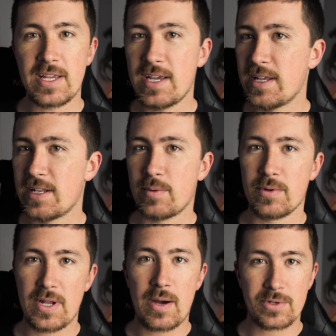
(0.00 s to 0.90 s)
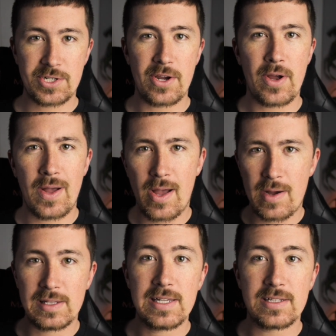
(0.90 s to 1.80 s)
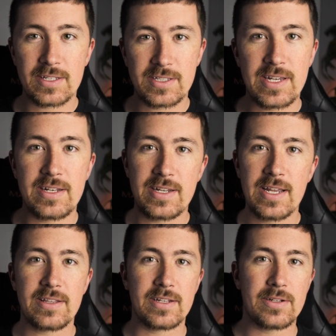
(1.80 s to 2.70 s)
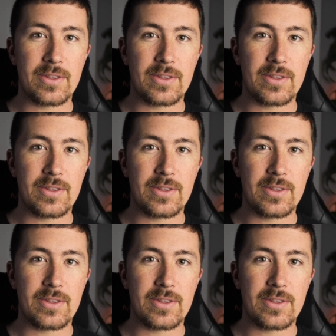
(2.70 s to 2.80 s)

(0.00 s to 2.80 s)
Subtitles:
the end that I will show y'all how I lit the scene to get the